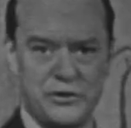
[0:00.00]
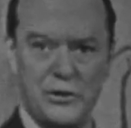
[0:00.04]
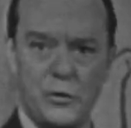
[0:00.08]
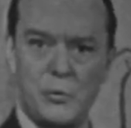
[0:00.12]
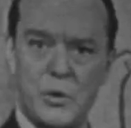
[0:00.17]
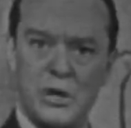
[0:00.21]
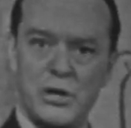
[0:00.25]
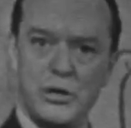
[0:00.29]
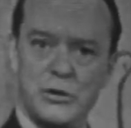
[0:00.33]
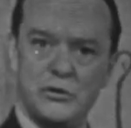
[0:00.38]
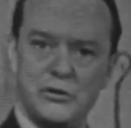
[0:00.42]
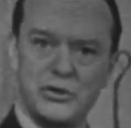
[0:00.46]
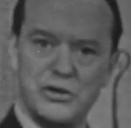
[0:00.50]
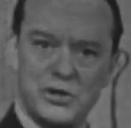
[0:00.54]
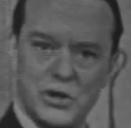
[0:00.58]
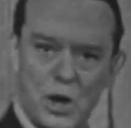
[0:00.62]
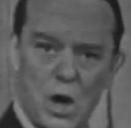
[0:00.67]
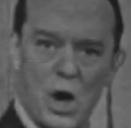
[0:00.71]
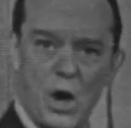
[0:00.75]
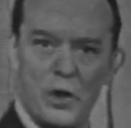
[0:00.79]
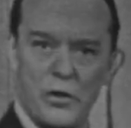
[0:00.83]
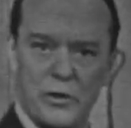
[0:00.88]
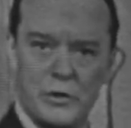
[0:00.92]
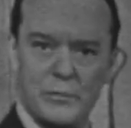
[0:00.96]
and when you
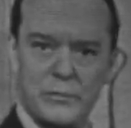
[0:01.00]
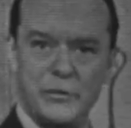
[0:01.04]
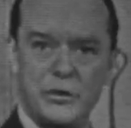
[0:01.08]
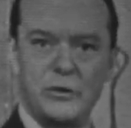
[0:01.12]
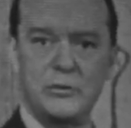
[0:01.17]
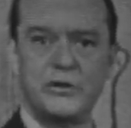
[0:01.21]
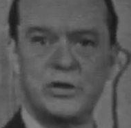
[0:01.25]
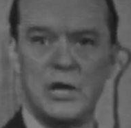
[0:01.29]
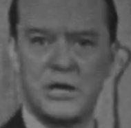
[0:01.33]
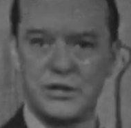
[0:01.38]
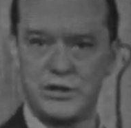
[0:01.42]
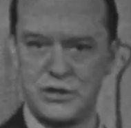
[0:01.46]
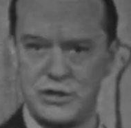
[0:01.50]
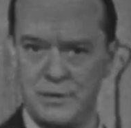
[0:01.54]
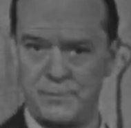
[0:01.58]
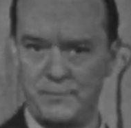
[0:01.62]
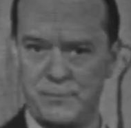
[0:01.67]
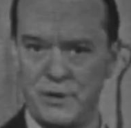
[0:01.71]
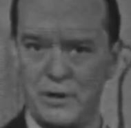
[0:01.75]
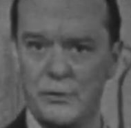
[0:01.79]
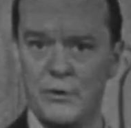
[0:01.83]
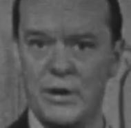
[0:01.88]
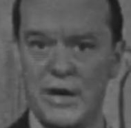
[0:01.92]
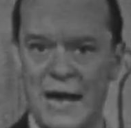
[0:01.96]
saw them, you just
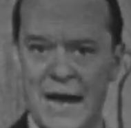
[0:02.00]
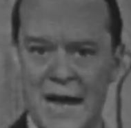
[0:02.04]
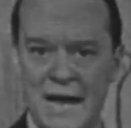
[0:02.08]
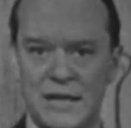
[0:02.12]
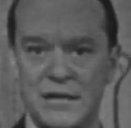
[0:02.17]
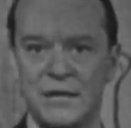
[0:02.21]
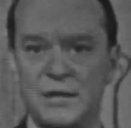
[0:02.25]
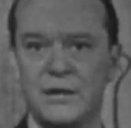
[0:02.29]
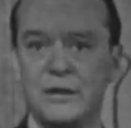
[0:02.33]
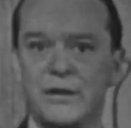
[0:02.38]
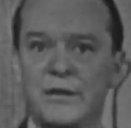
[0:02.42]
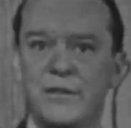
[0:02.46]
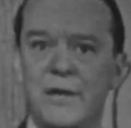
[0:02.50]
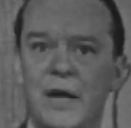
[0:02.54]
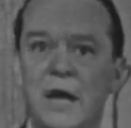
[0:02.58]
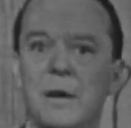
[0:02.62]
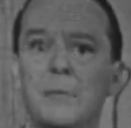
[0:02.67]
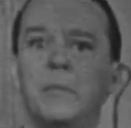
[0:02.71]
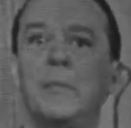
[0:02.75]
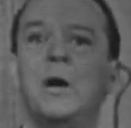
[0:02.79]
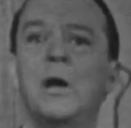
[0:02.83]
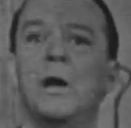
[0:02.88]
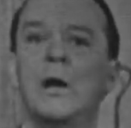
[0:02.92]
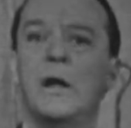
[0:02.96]
simply reacted to
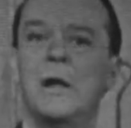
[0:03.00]
them